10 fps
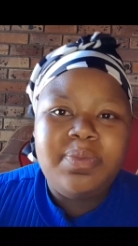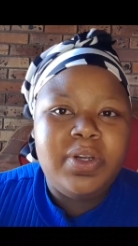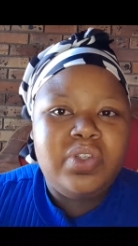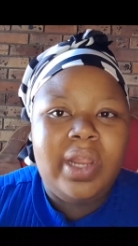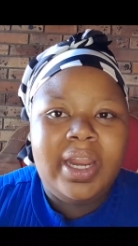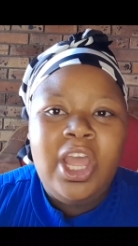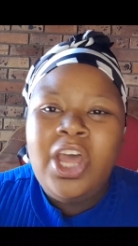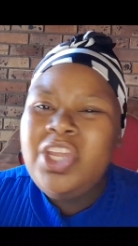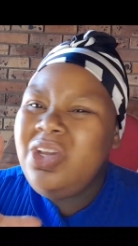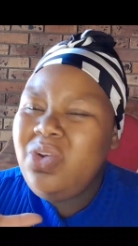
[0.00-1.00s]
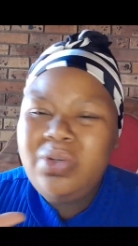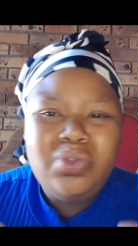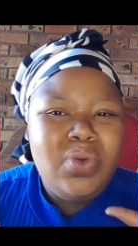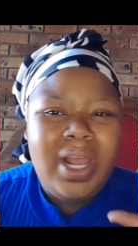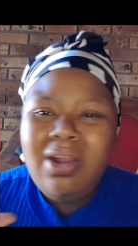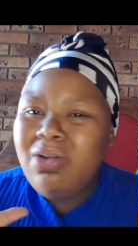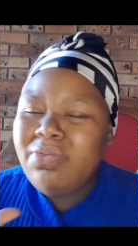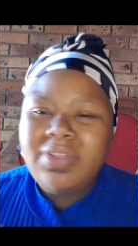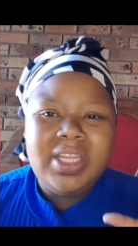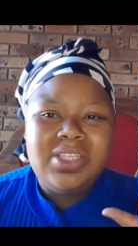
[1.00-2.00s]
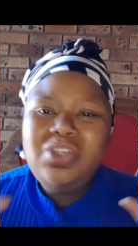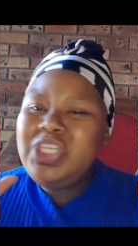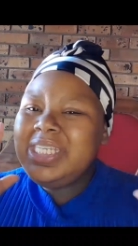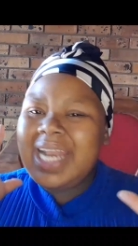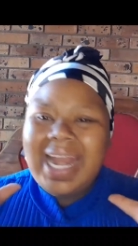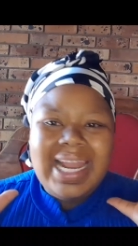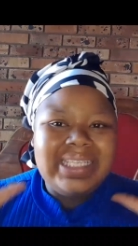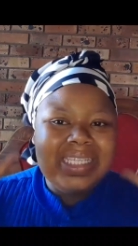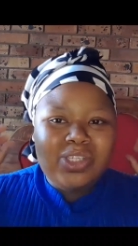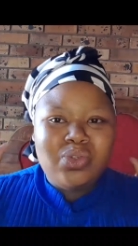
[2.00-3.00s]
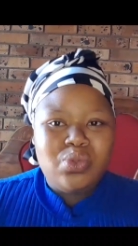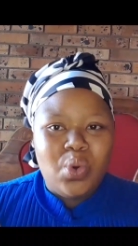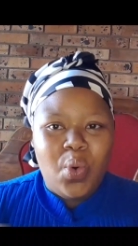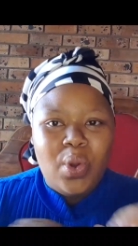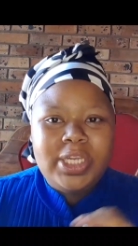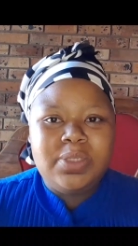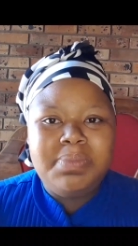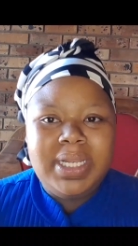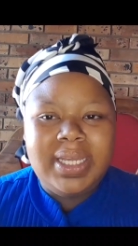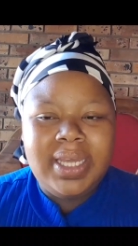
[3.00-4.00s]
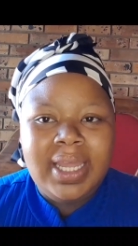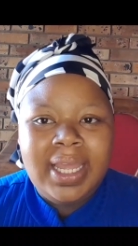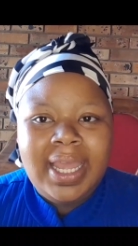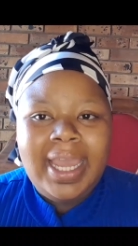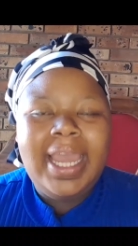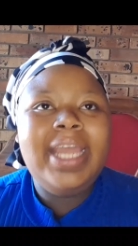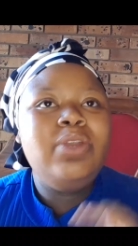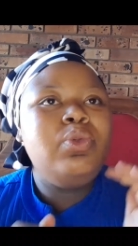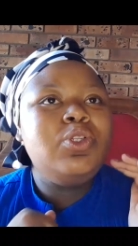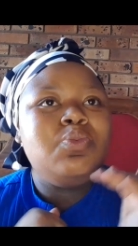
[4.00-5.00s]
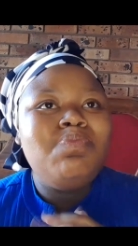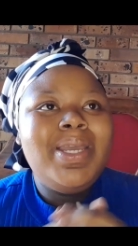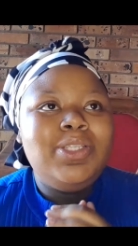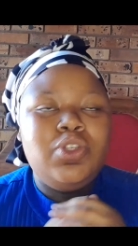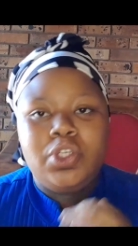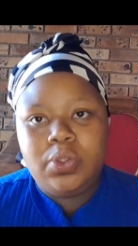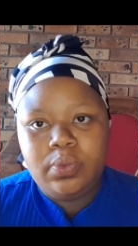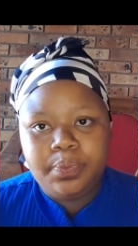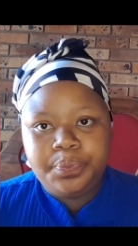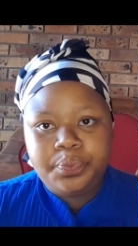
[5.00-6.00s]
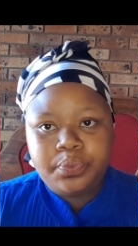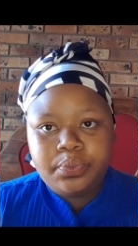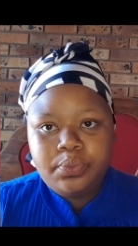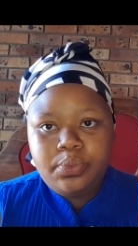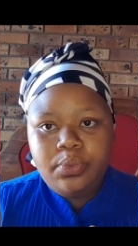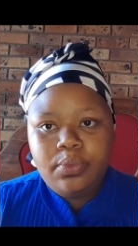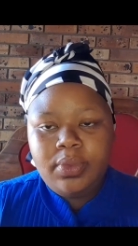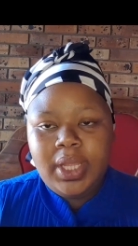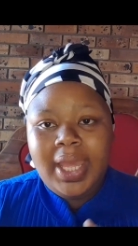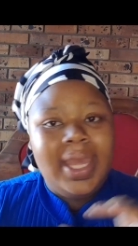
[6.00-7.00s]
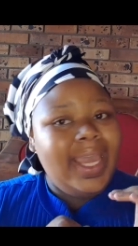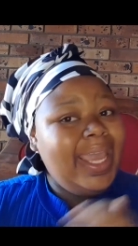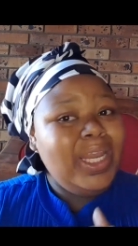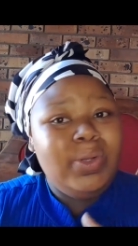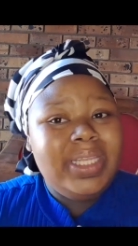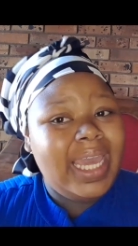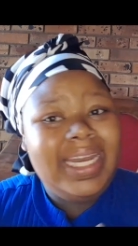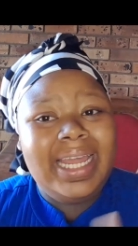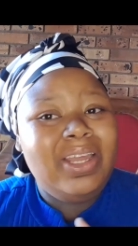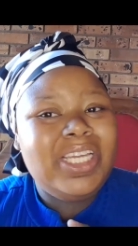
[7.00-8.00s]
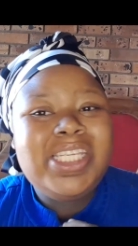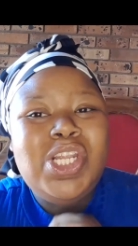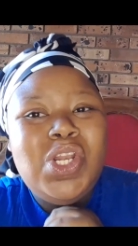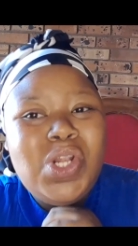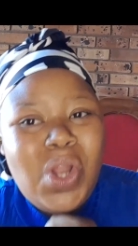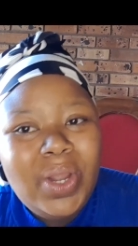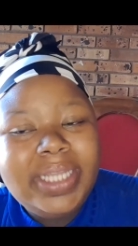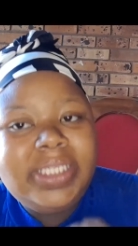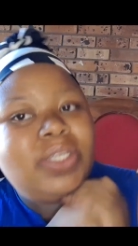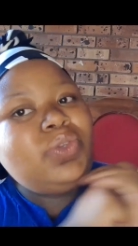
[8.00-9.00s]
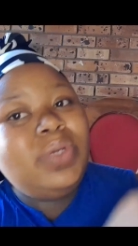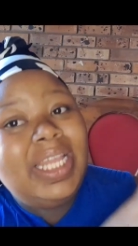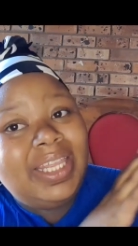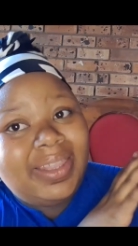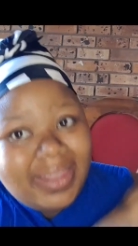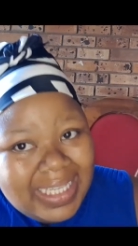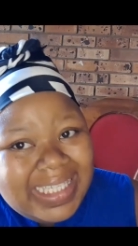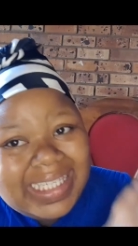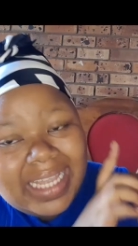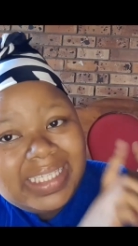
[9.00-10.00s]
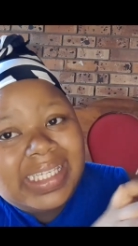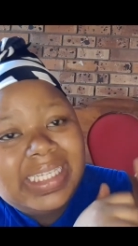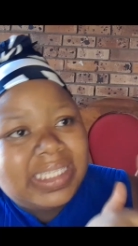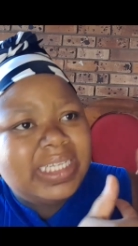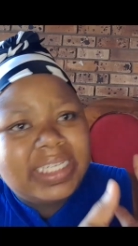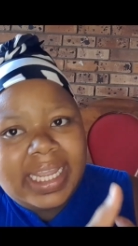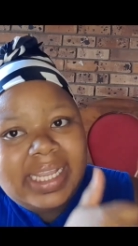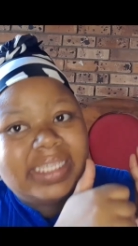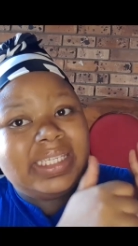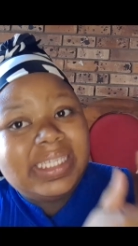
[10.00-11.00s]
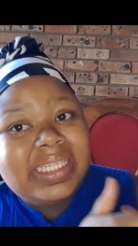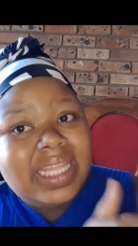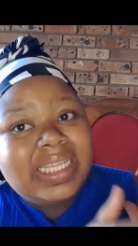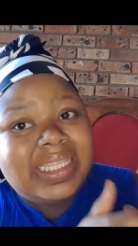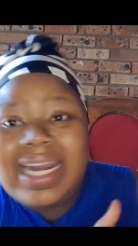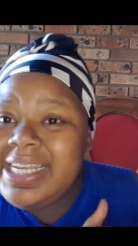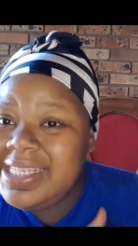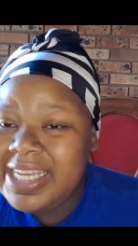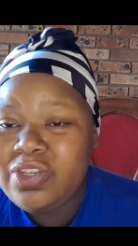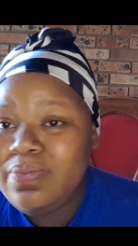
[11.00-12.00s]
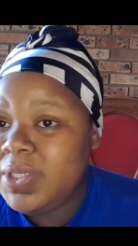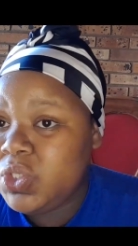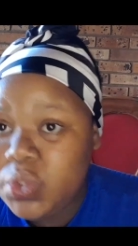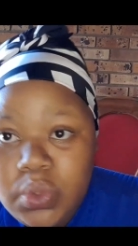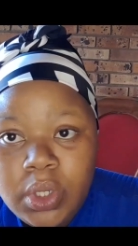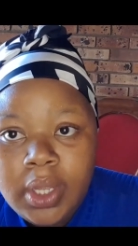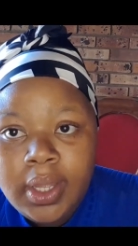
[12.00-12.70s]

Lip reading: spiritually, you don't do a lot of things. You just listen to the Holy Spirit. It will speak to you. It as long as you do the six things that I said you must do,